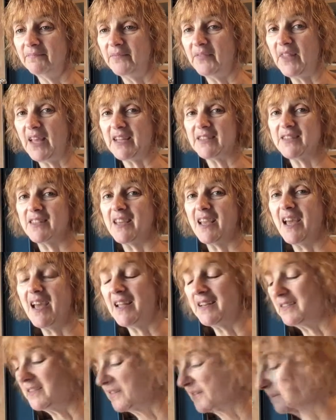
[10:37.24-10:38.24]
That's the
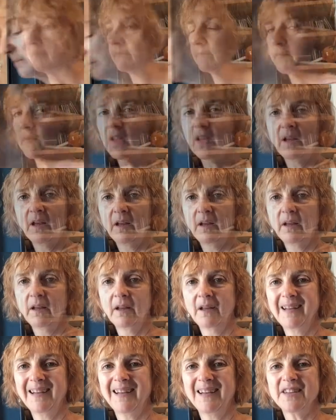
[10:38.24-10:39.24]
end.
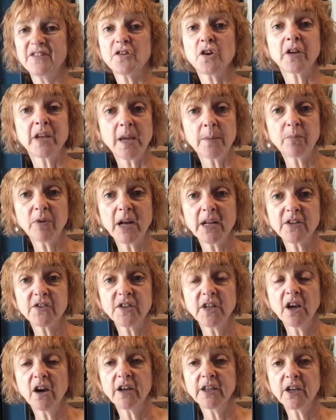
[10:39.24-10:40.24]
So keep
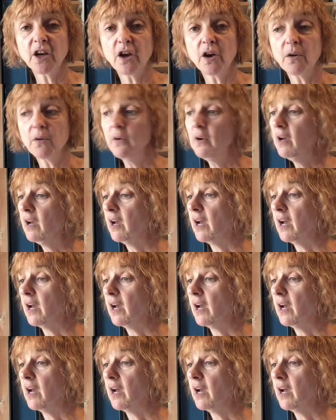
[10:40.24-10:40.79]
practicing Idaho